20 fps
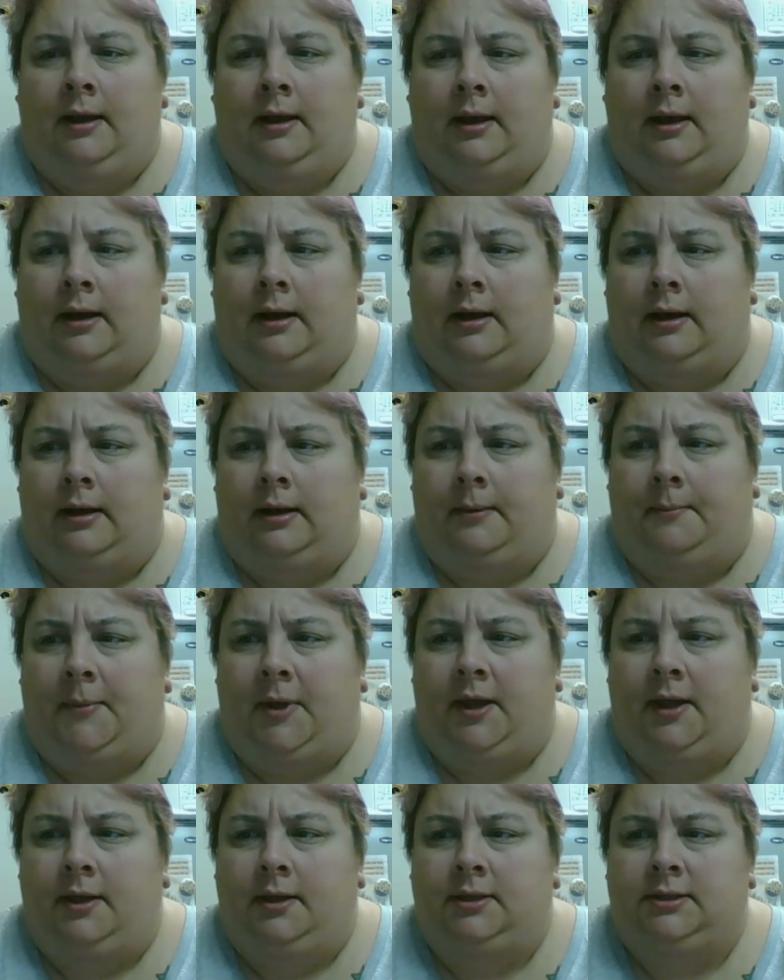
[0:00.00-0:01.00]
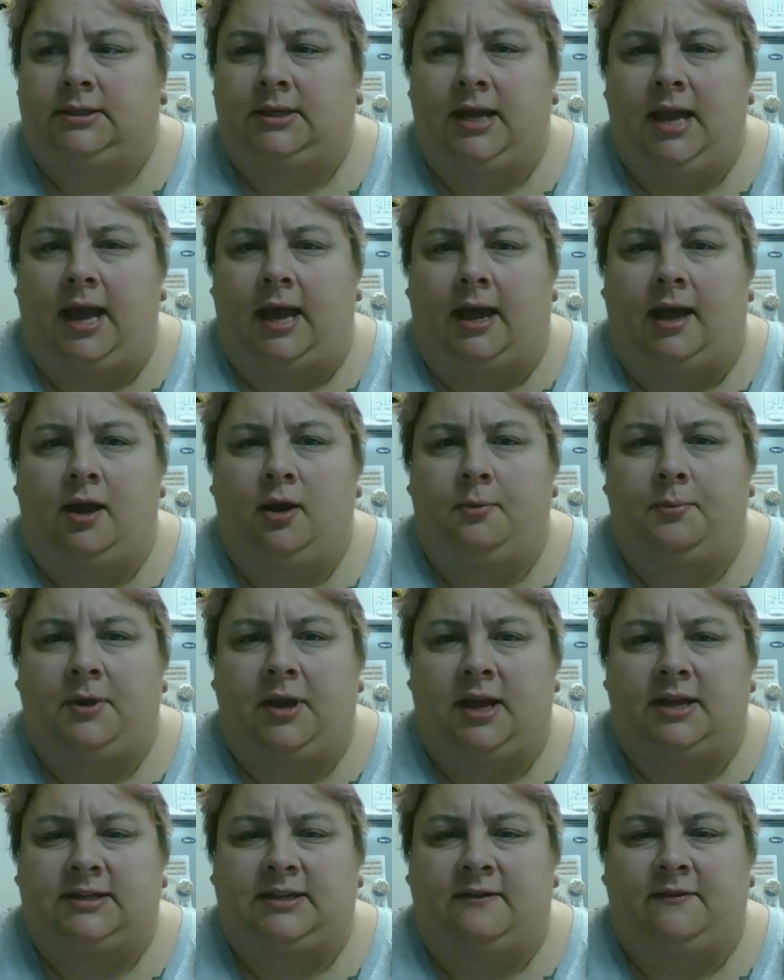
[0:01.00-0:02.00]
So yeah, I hope you
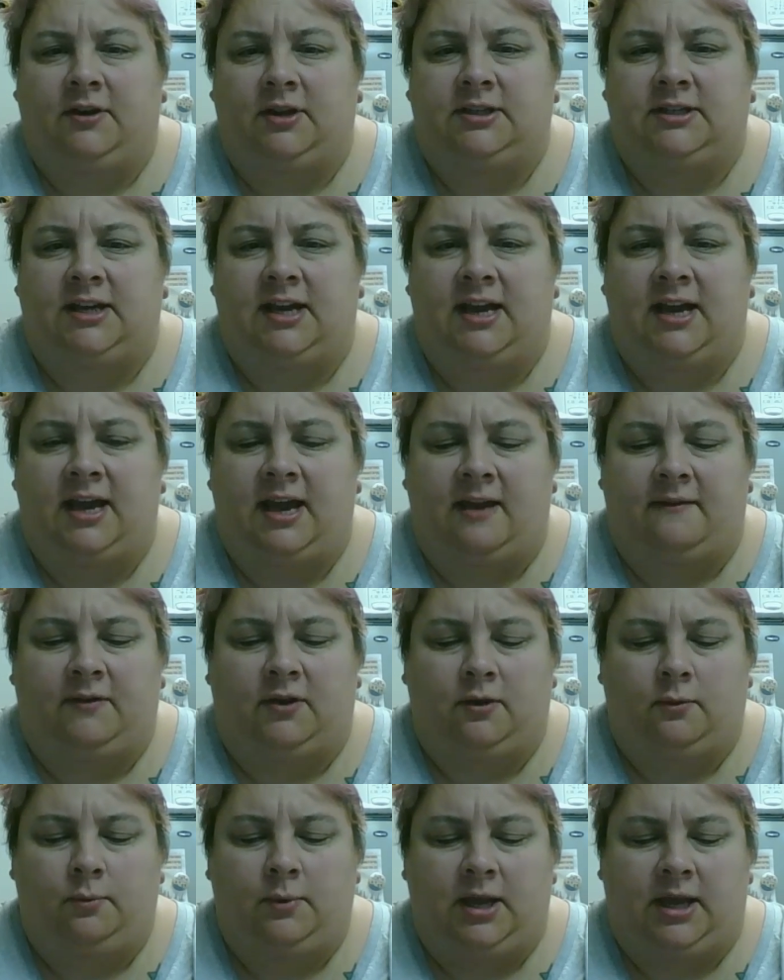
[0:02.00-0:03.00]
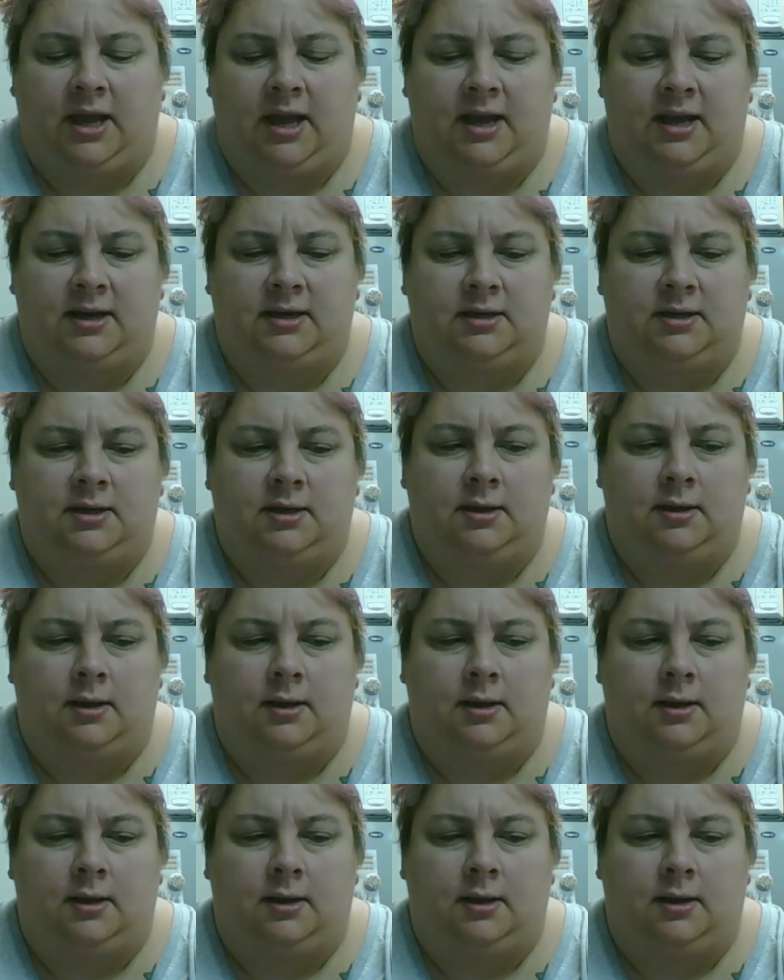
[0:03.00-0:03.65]
guys have a good day, have a good weekend,